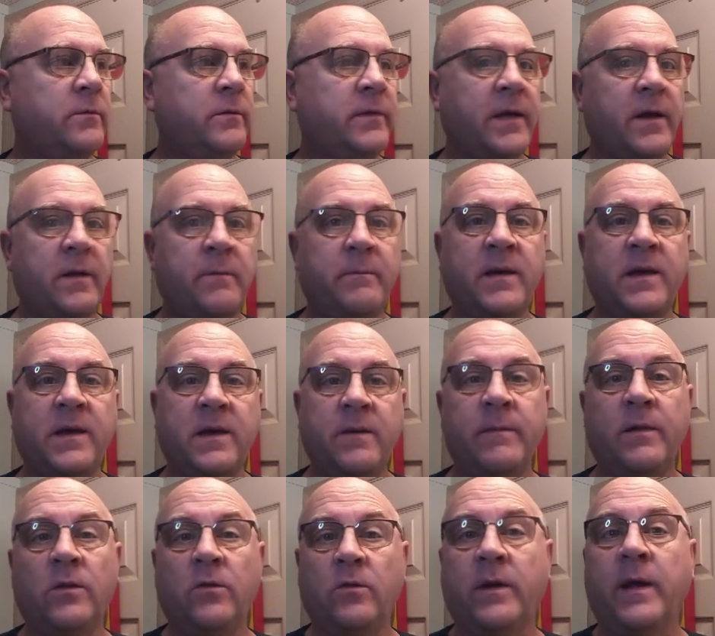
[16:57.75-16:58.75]
without making
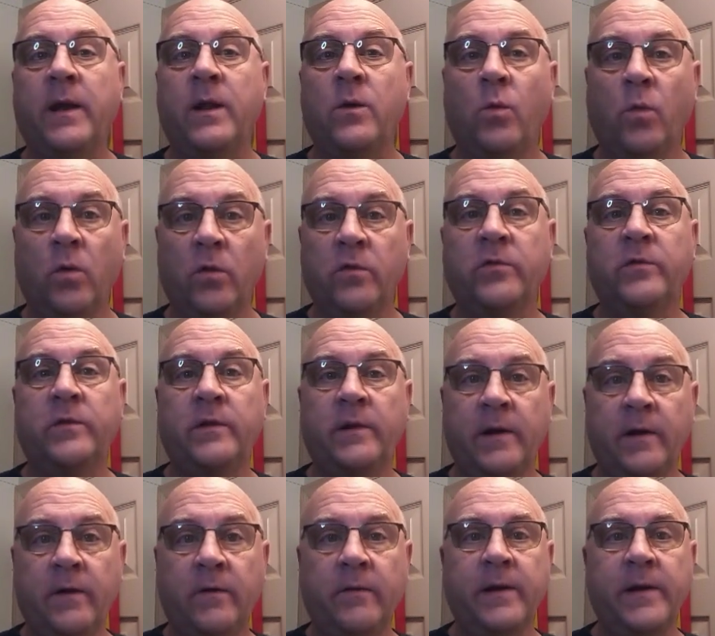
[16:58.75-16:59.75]
me look any worse than
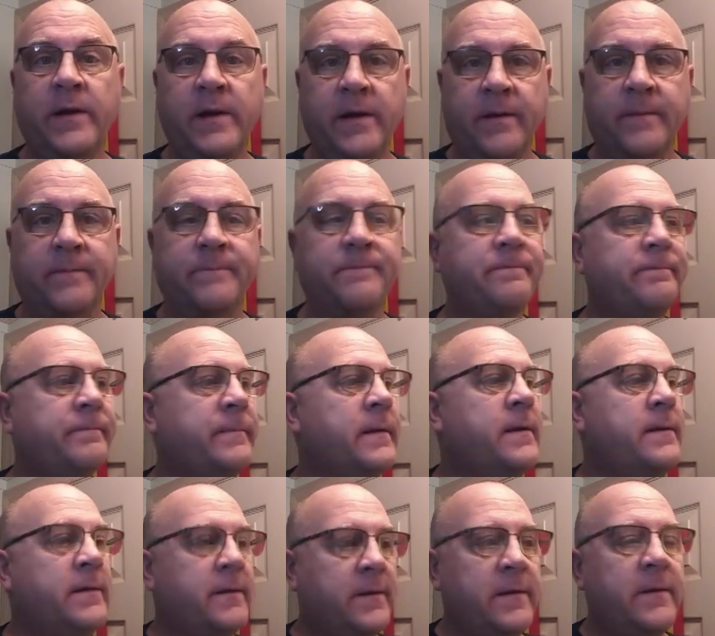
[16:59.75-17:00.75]
I already am,
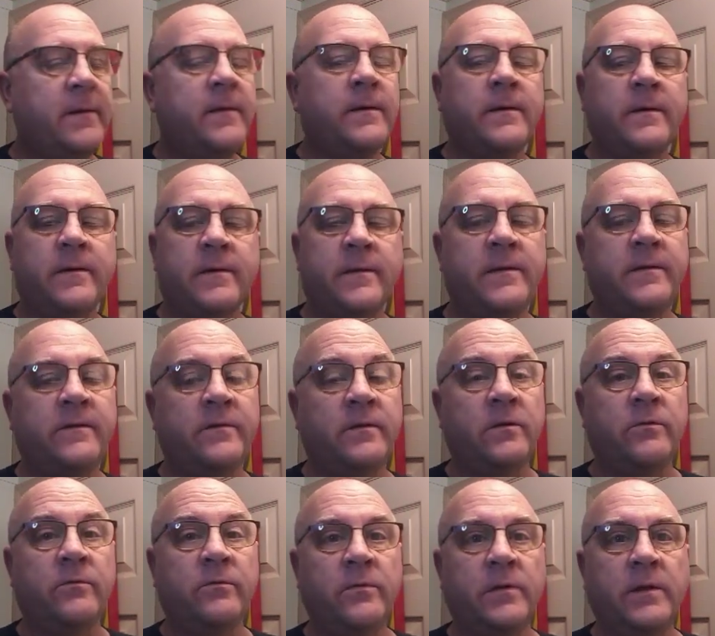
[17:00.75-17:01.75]
he's
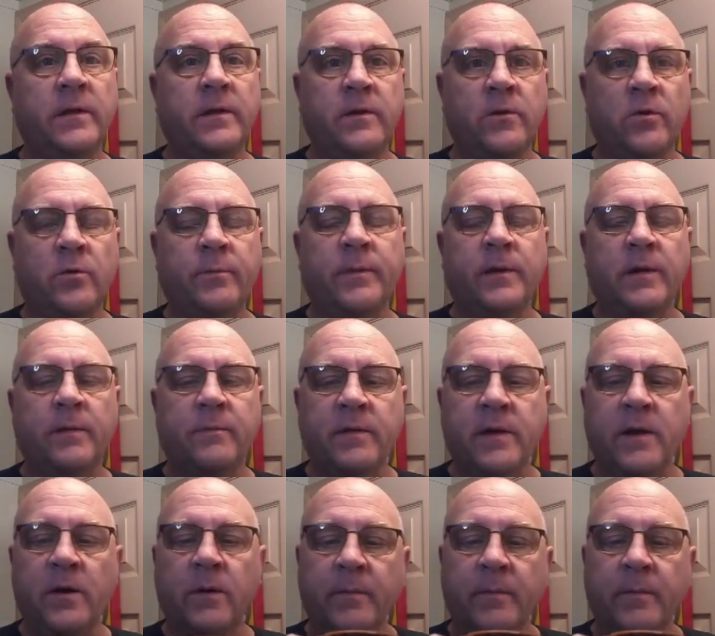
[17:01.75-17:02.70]
going to really open up the